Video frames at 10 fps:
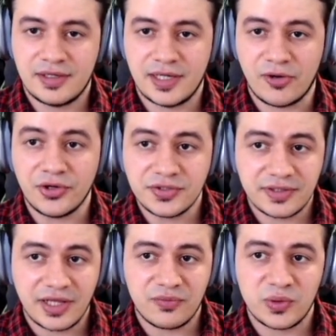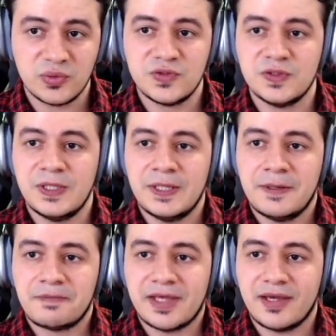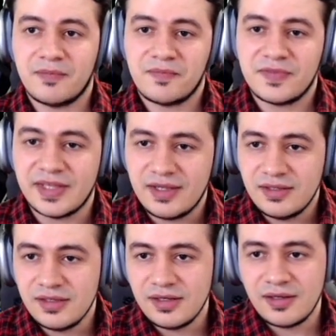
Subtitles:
article I wrote. Then